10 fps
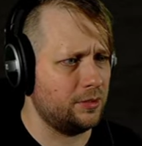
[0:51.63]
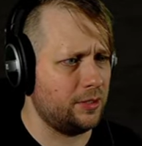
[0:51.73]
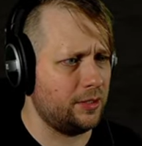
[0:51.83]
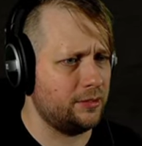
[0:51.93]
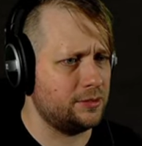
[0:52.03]

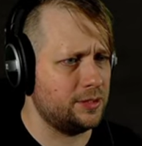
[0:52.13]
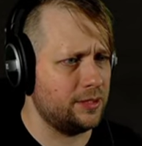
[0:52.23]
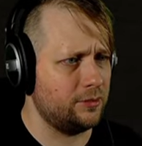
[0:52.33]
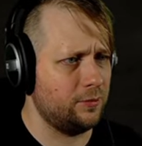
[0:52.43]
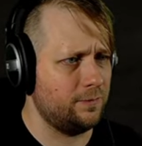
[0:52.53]
I I
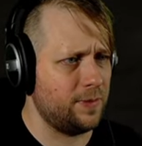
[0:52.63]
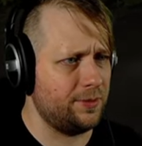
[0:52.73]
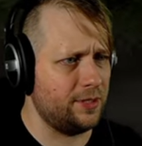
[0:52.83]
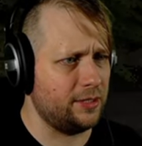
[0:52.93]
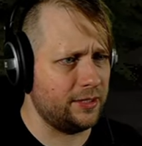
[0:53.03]
don't know if maybe
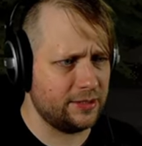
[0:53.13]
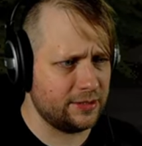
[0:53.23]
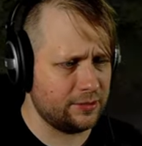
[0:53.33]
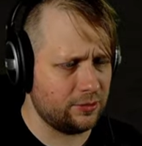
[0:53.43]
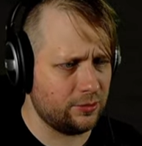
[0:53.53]
the lighting
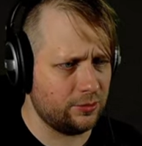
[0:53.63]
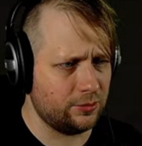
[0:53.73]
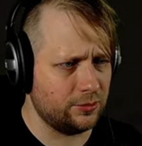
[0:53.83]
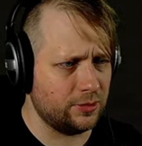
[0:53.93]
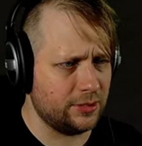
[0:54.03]
didn't load
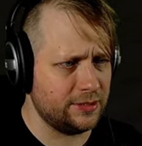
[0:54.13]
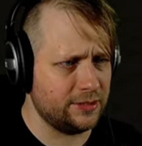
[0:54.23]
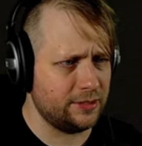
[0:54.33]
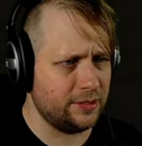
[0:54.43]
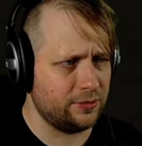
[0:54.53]
or I
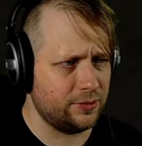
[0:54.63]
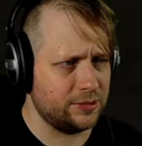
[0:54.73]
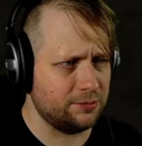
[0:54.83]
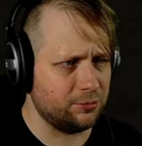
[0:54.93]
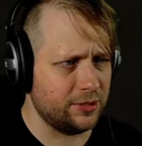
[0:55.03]
did increase
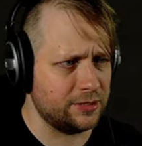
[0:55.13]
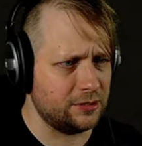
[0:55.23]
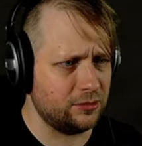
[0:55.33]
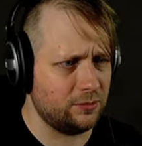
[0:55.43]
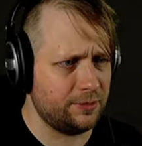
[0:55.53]
the brightness a
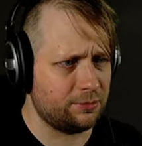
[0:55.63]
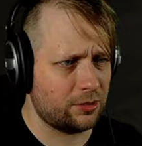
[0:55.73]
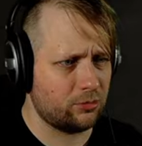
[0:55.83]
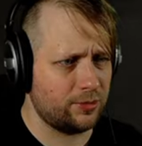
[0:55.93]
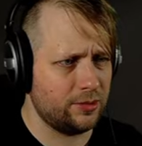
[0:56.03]
little bit
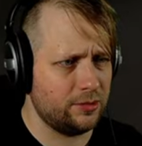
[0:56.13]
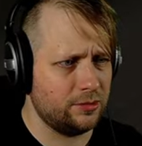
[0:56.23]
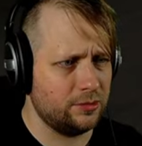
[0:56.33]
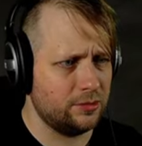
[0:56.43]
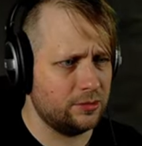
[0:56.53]
probably.
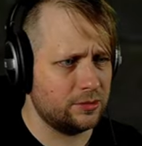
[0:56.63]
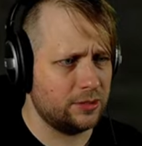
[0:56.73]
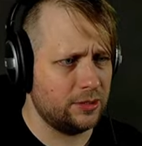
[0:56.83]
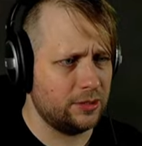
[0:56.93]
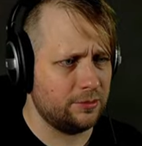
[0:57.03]

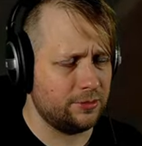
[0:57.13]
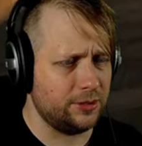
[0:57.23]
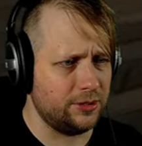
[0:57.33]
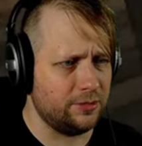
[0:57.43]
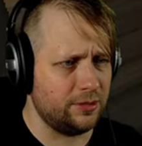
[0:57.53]

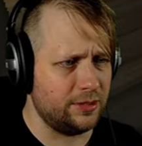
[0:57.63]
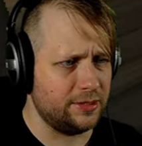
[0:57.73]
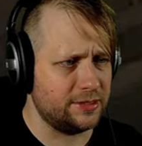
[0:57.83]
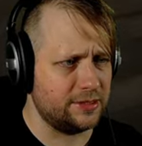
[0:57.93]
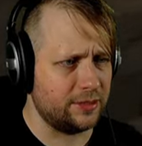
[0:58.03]
But yeah,
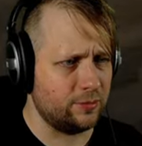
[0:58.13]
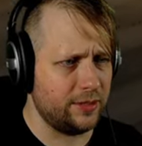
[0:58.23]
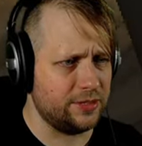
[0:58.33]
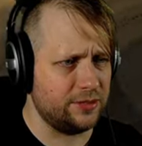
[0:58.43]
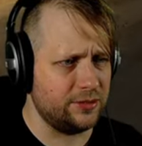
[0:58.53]
this is like way
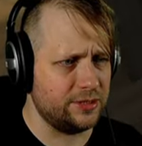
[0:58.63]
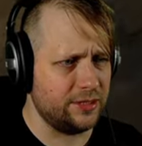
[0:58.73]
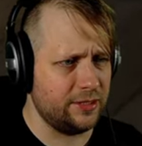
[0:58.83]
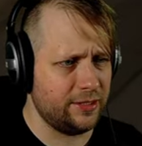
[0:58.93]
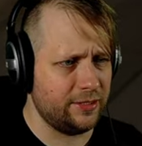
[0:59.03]
easier to see.
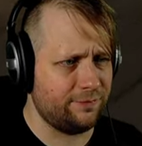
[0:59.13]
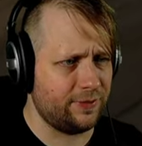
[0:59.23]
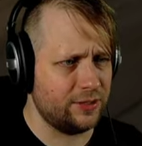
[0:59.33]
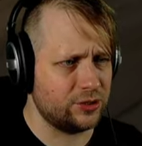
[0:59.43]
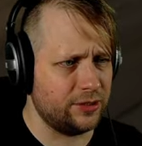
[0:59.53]
Hey,
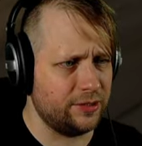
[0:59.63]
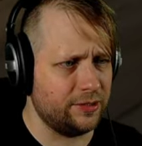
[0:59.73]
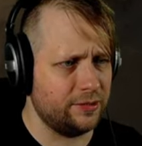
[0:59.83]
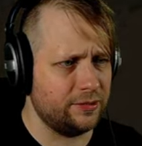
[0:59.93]
flashlight.